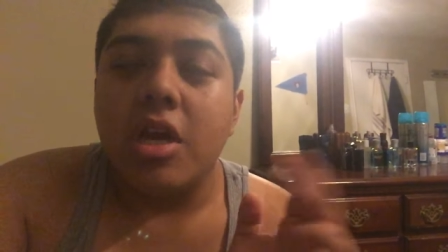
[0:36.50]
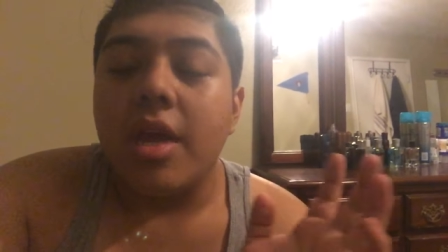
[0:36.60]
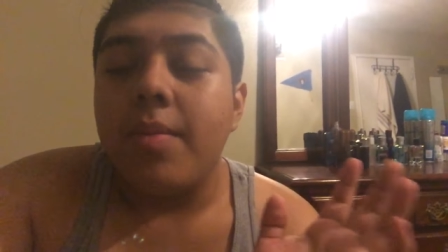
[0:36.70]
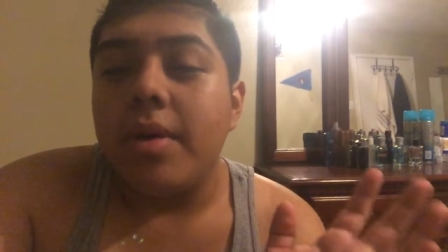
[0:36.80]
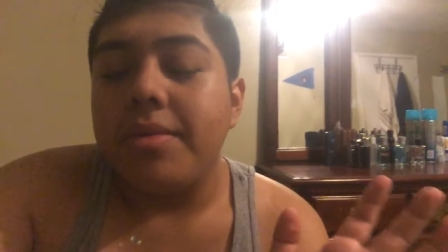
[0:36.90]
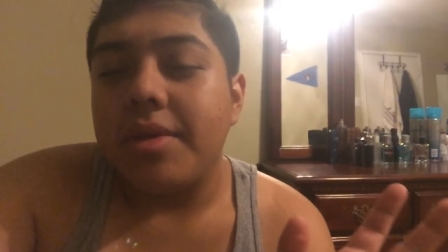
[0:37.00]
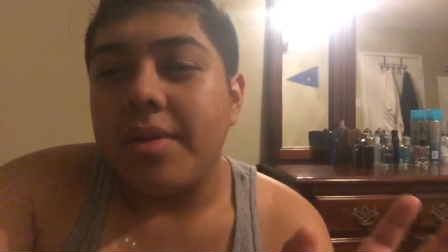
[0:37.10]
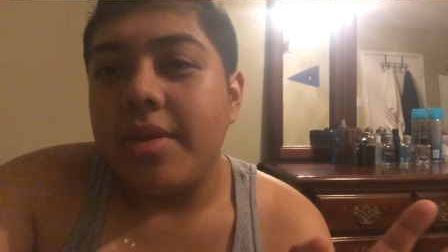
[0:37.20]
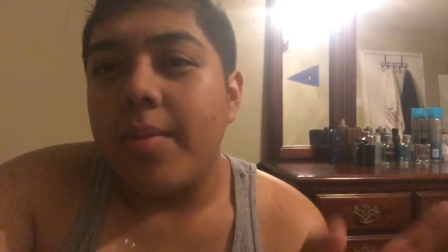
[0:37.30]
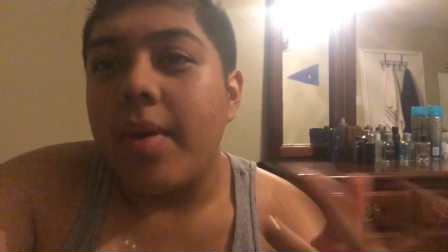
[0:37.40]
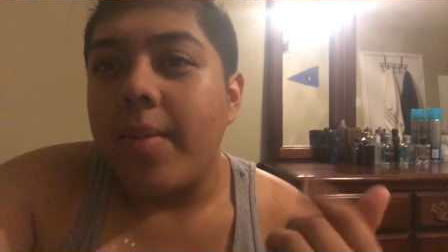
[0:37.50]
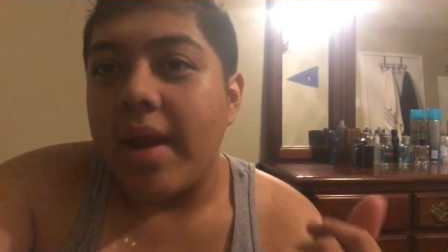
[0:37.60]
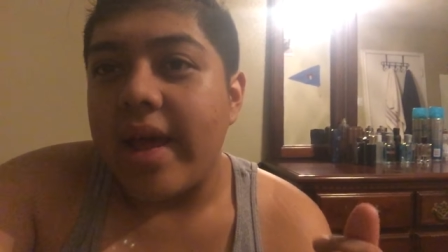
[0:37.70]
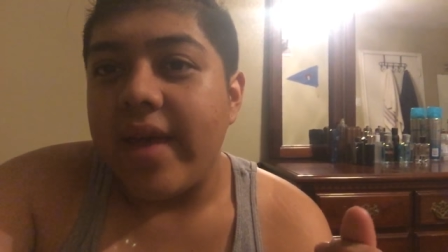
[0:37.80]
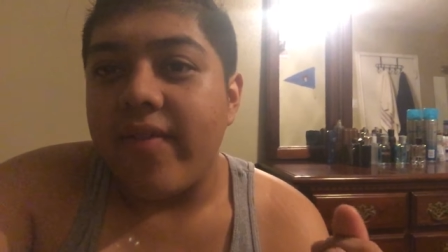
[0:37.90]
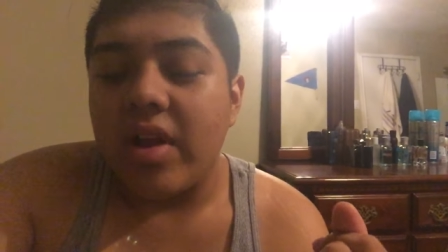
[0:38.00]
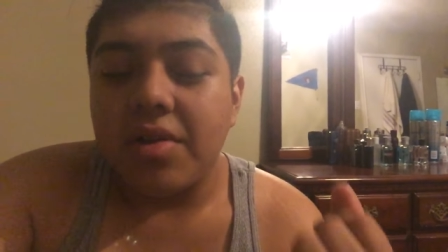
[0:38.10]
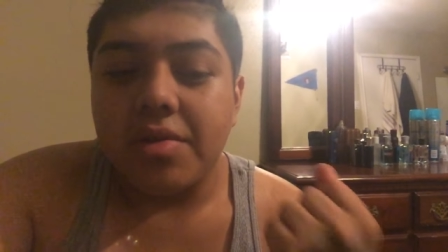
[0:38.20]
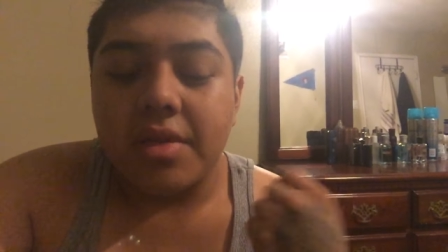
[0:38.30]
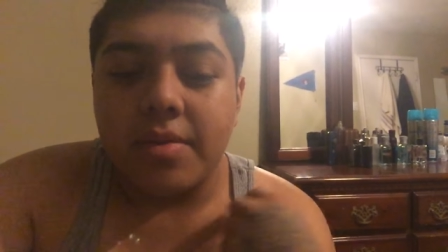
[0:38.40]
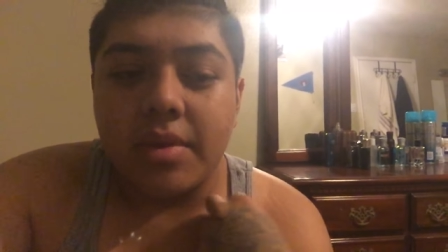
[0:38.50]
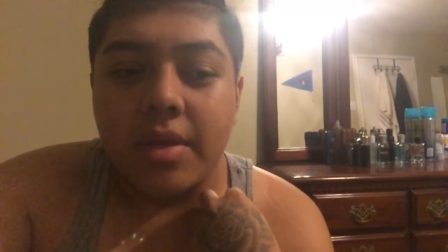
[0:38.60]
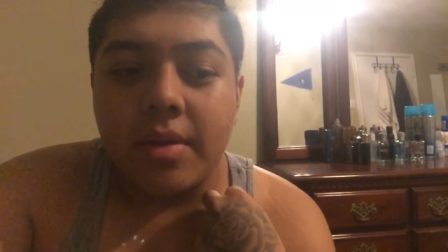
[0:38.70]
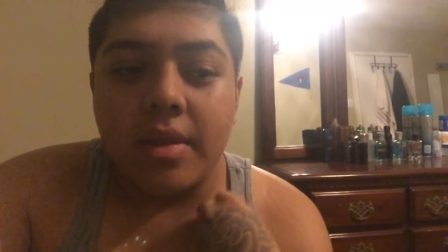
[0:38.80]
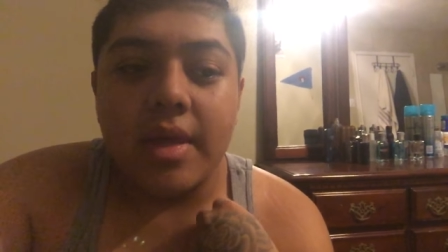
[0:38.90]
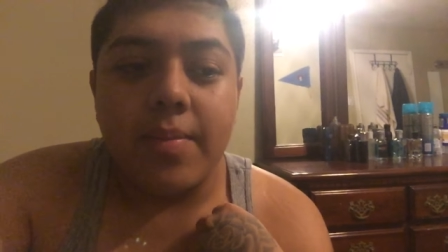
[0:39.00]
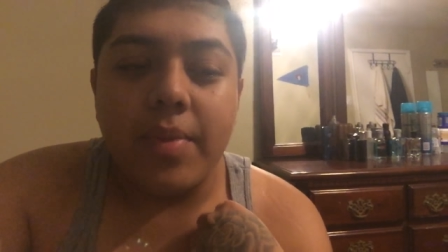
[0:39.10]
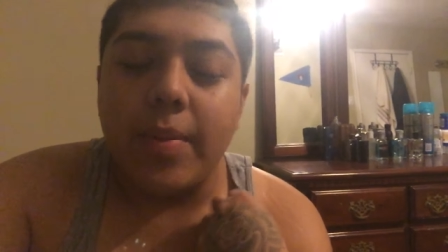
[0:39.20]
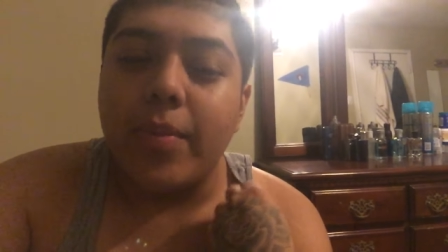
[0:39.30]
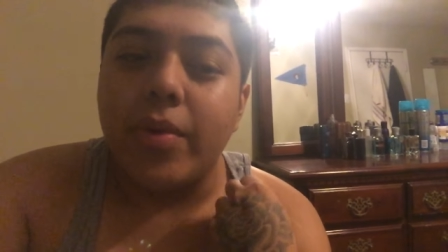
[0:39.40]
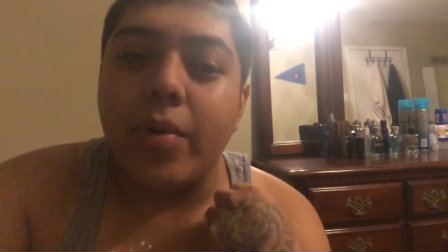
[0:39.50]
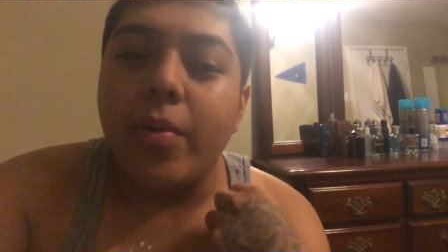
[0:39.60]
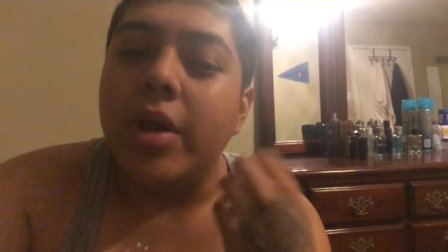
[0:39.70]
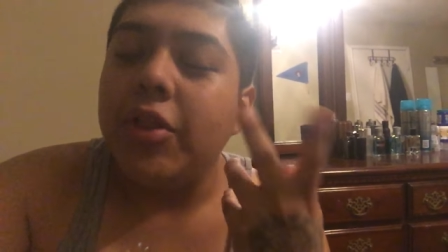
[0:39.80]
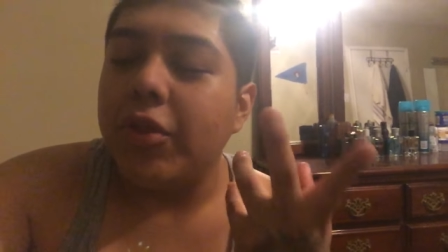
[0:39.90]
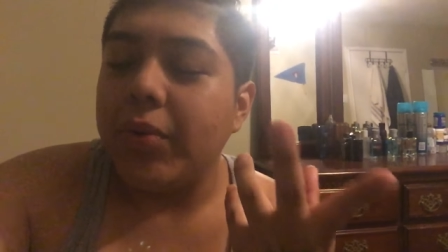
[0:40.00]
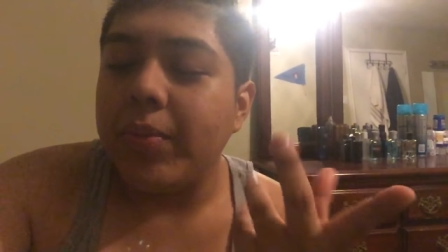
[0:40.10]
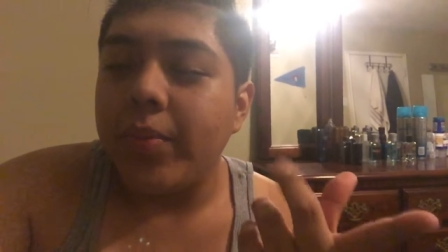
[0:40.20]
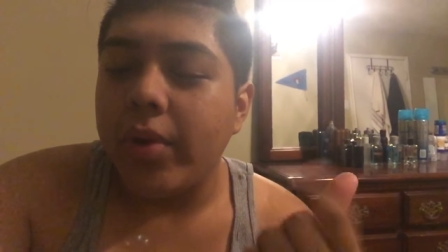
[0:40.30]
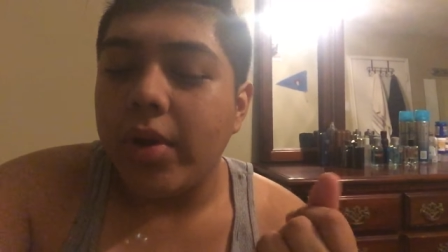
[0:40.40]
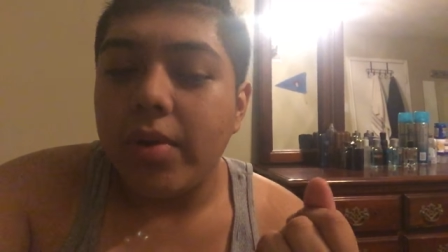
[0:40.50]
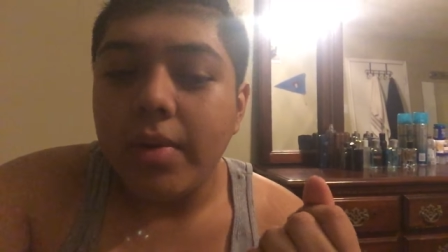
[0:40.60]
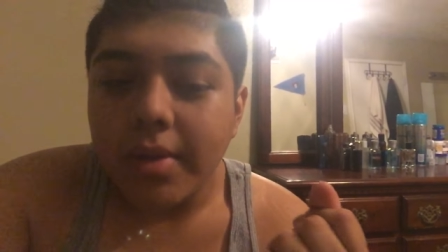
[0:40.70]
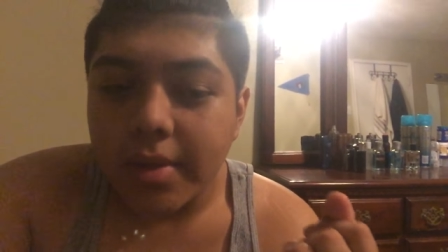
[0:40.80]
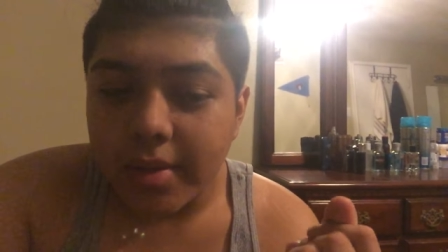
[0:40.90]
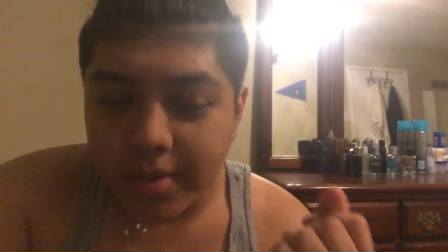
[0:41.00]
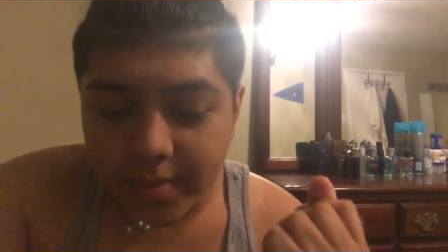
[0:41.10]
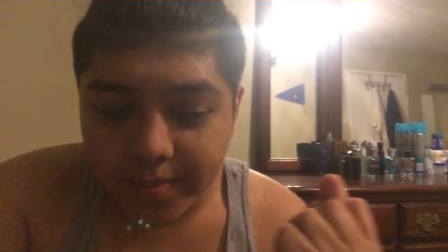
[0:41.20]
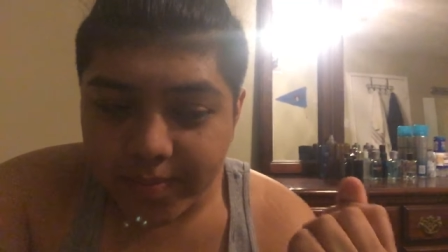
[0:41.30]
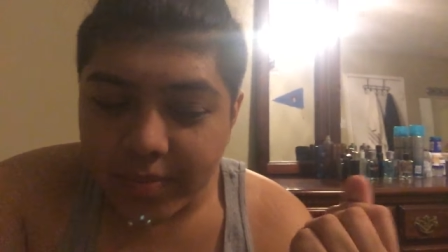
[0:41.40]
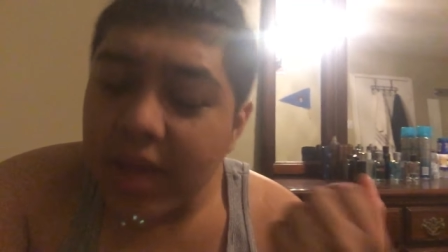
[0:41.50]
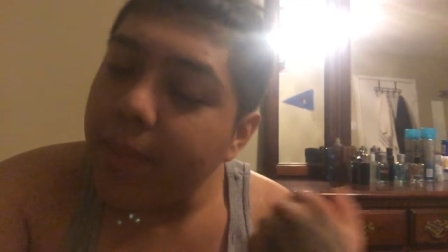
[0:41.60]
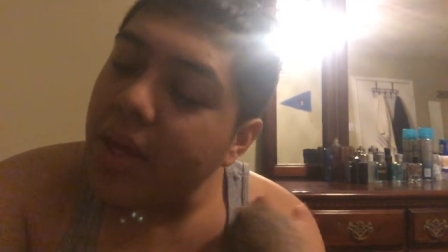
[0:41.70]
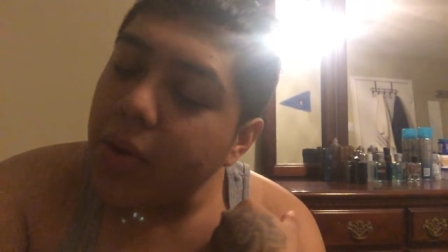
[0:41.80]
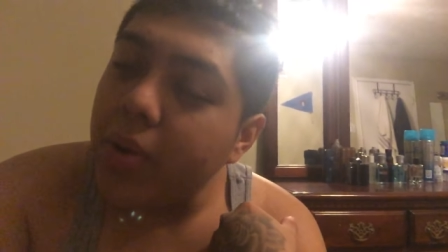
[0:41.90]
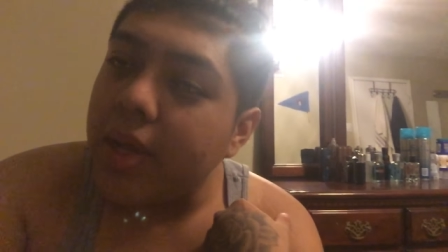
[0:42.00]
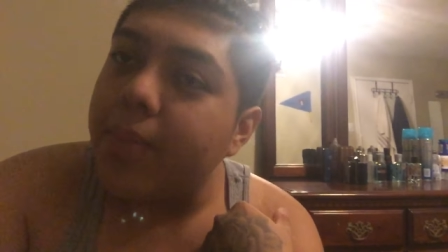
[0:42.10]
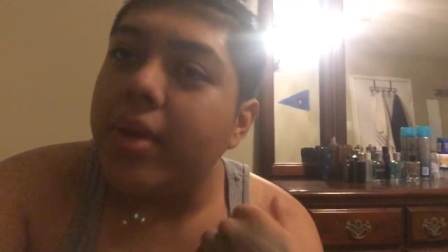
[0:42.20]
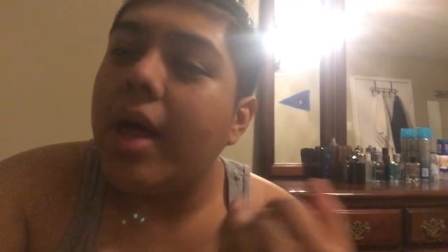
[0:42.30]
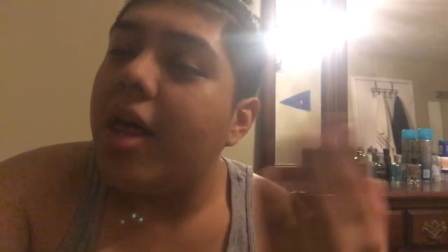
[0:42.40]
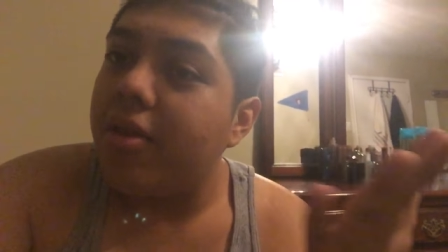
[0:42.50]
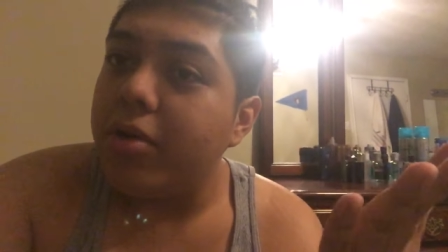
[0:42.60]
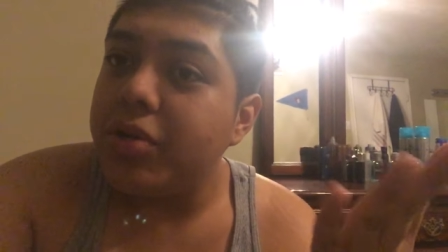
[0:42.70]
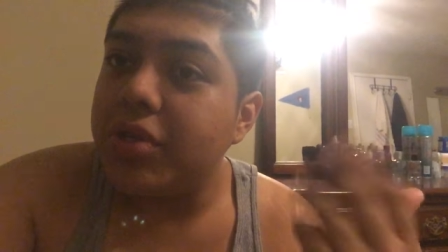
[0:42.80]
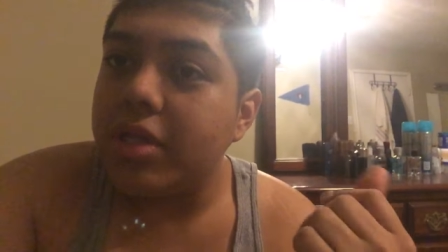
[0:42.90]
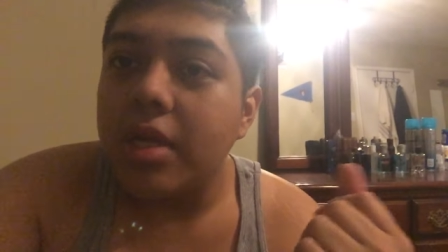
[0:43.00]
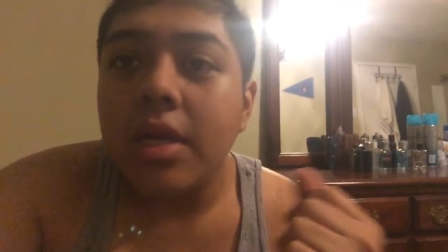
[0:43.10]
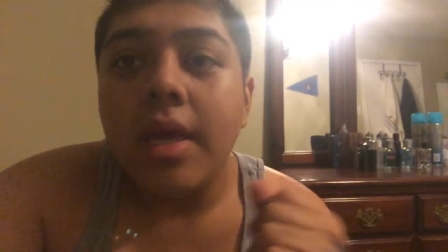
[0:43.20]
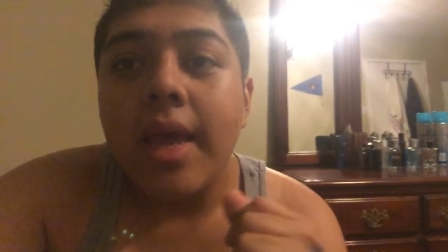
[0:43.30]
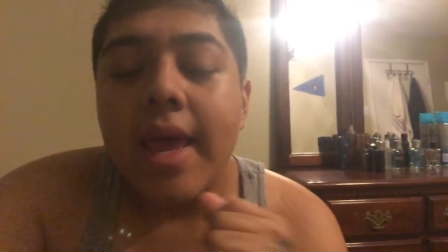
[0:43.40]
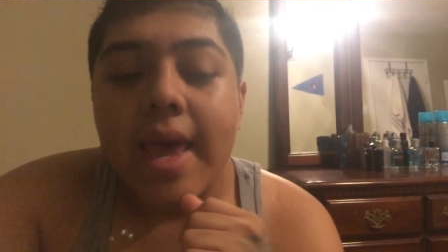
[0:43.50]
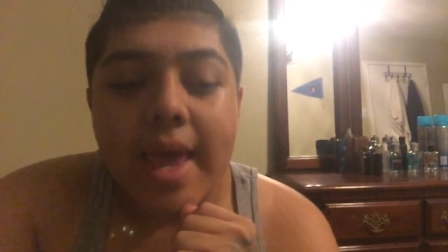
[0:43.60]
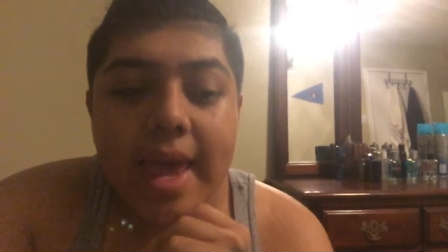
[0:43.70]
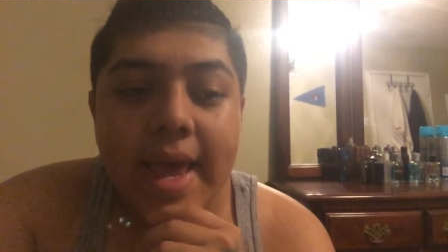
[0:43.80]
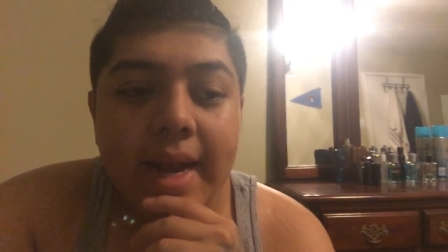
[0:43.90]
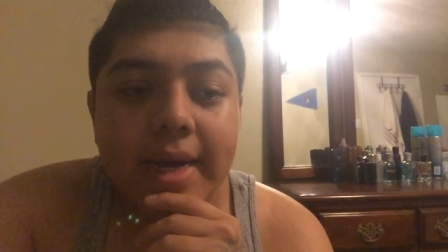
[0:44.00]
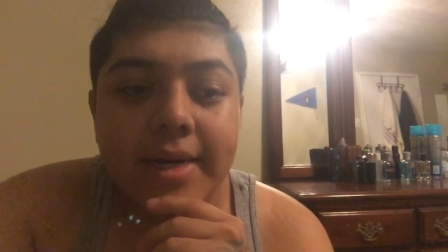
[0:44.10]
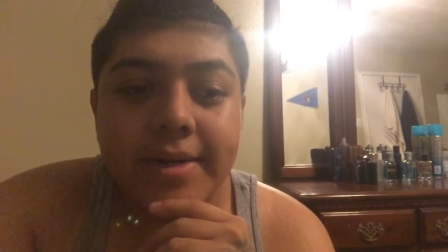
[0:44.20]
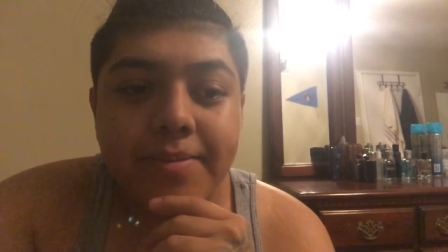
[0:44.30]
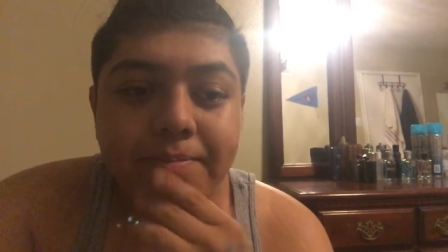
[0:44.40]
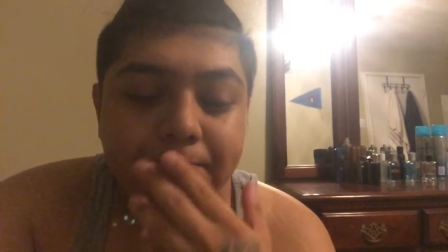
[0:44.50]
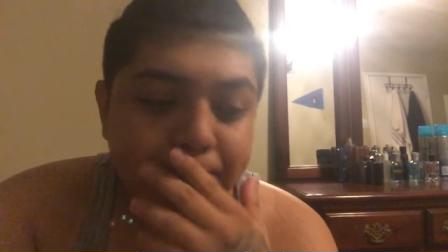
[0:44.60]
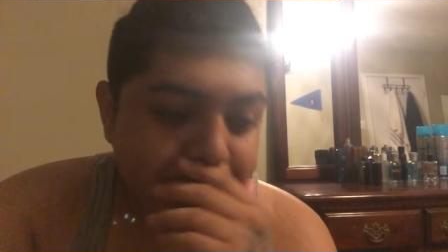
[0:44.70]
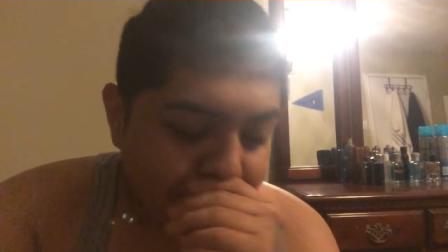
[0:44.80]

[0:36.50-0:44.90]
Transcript: talking about something about my life or something that people going through, you know? Not me only, but others. And um